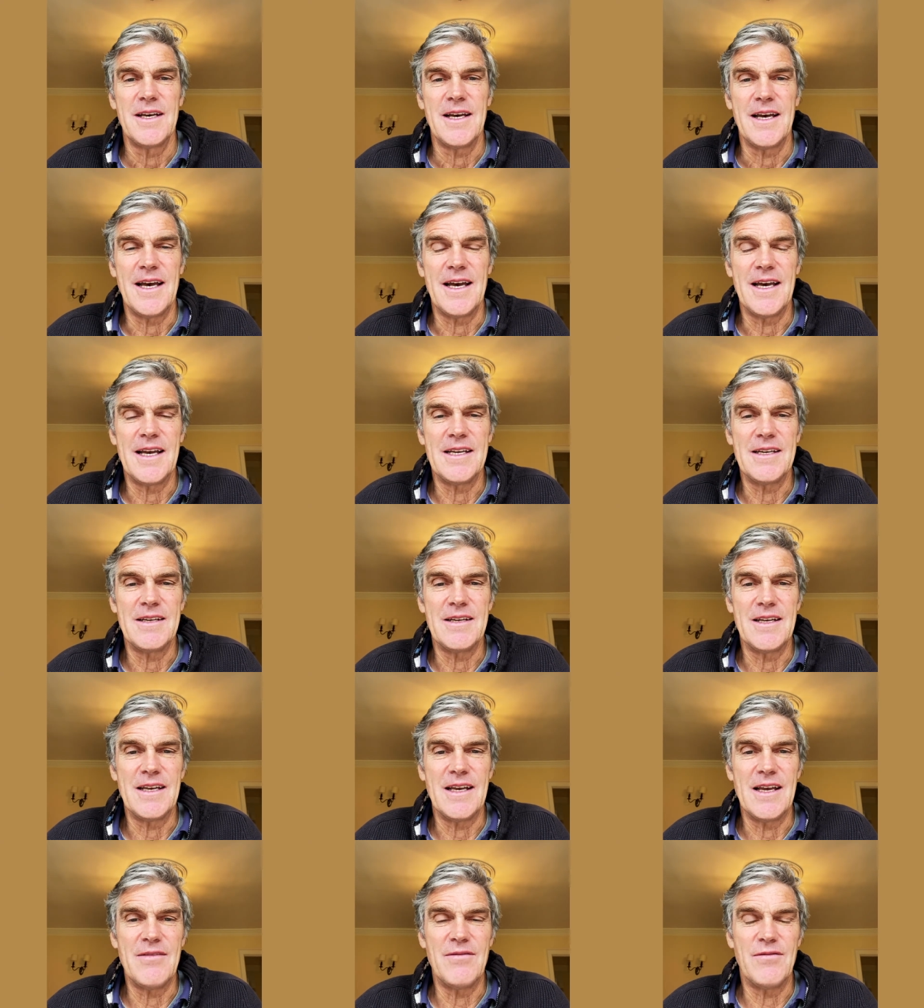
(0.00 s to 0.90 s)

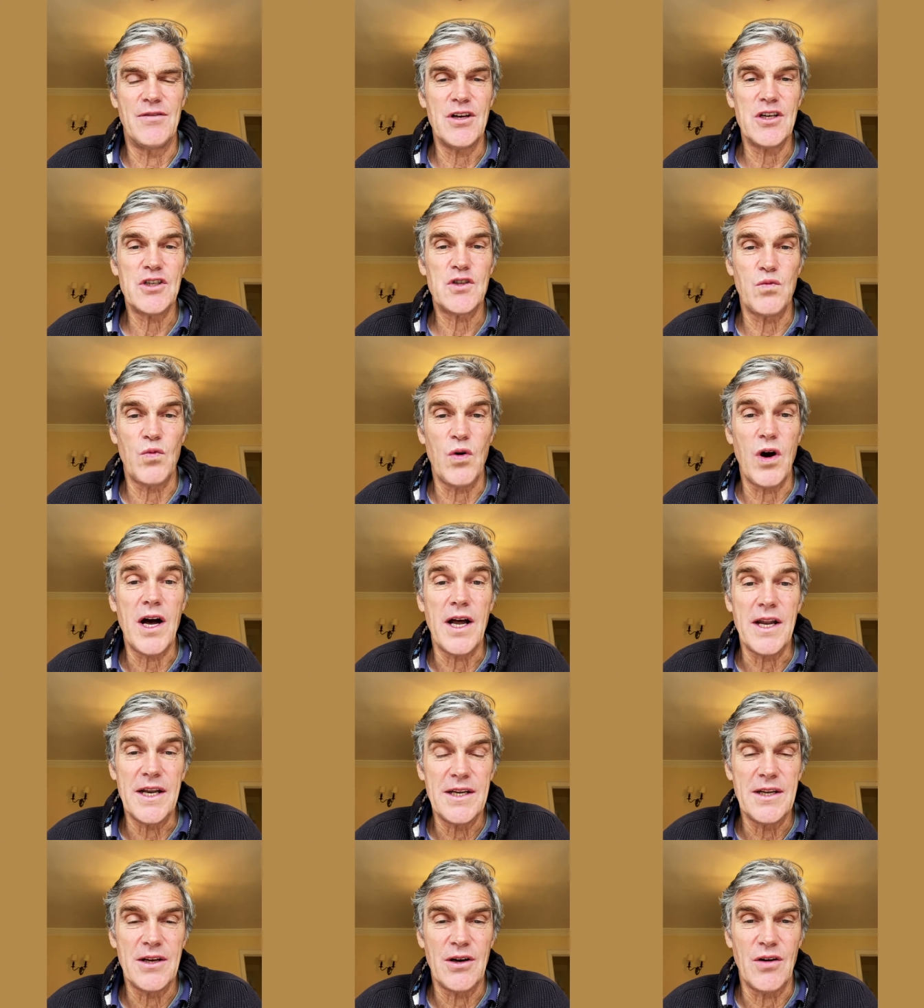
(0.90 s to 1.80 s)
And in verse
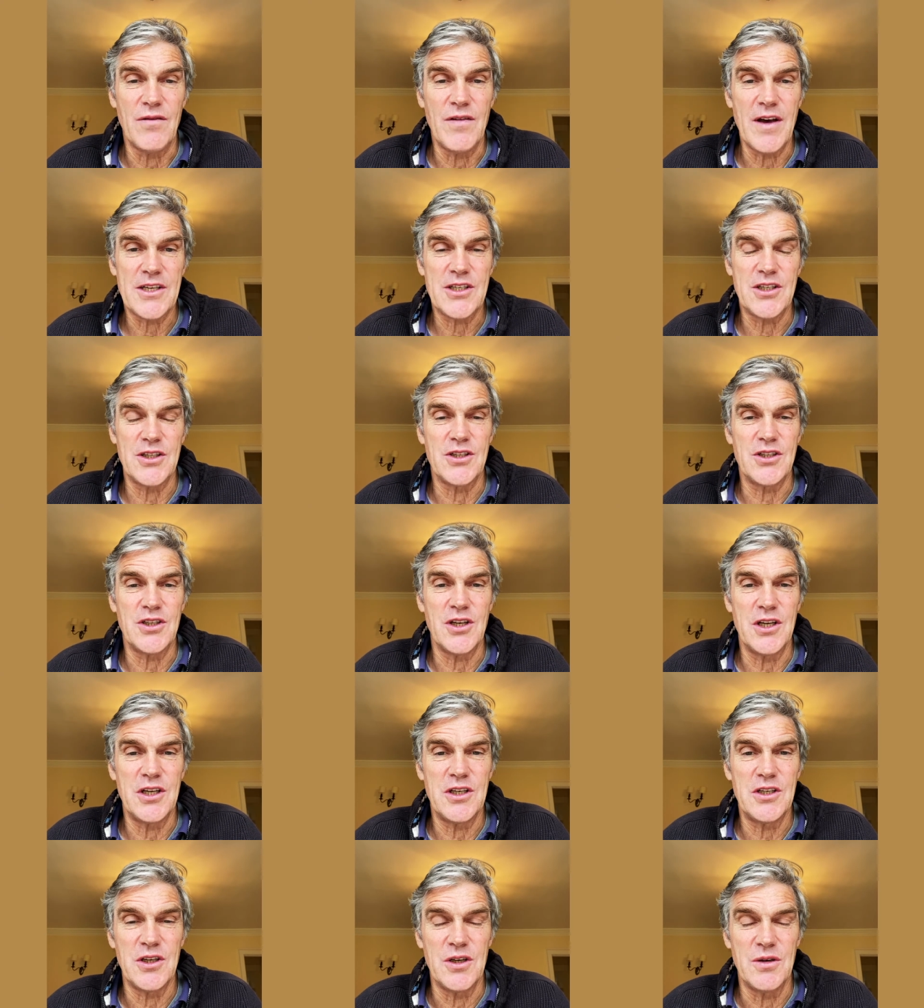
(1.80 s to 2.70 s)
1 of Exodus
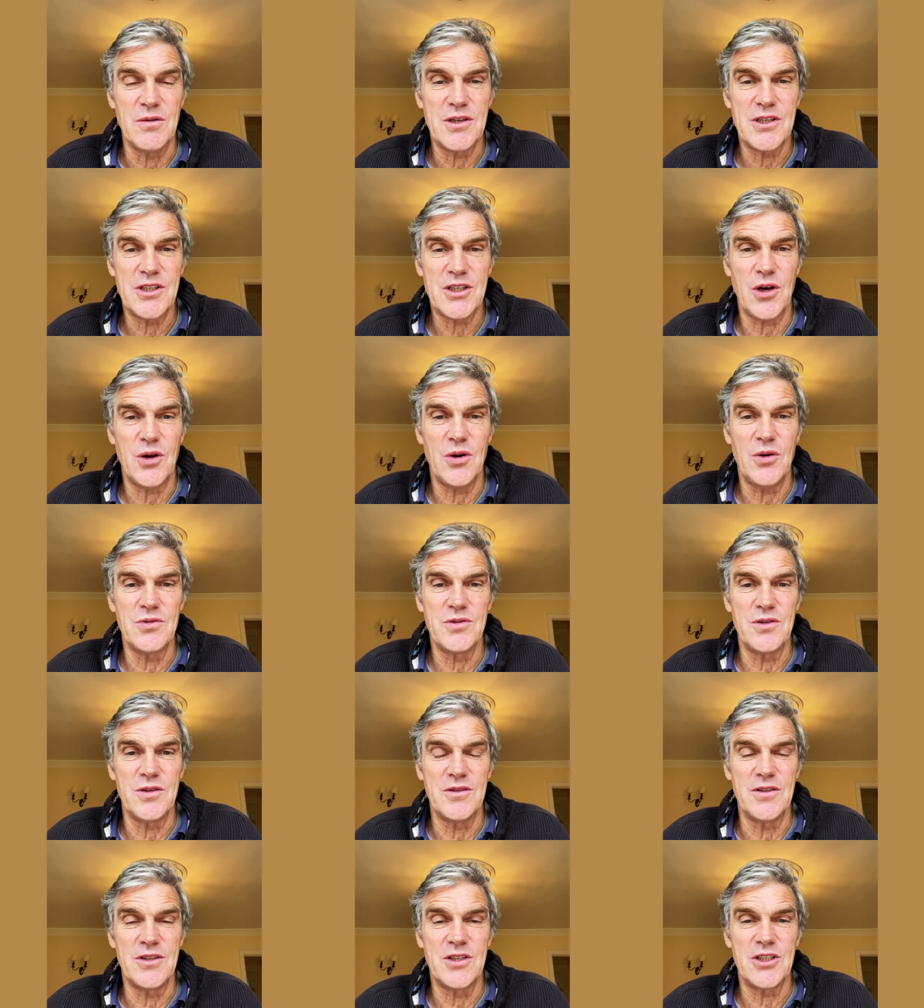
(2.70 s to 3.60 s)
32, we're told that the